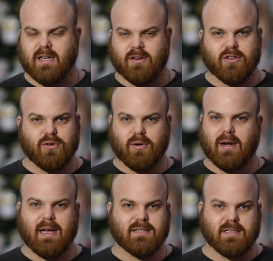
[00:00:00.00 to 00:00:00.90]
and
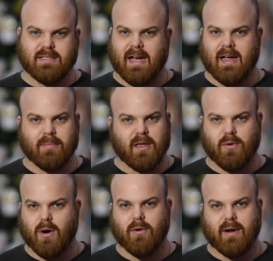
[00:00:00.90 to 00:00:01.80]
utilize the time that
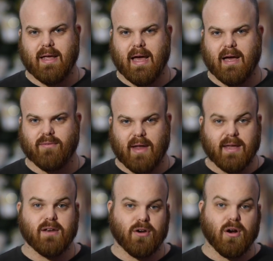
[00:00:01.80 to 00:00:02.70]
you already have,
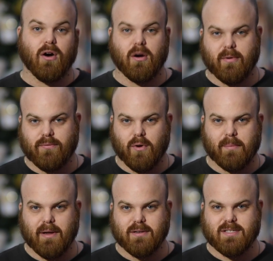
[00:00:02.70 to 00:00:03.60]
like in your car before
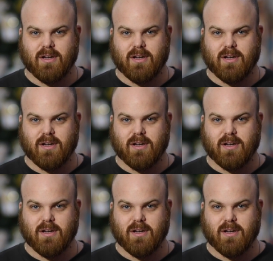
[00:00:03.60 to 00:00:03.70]
meals.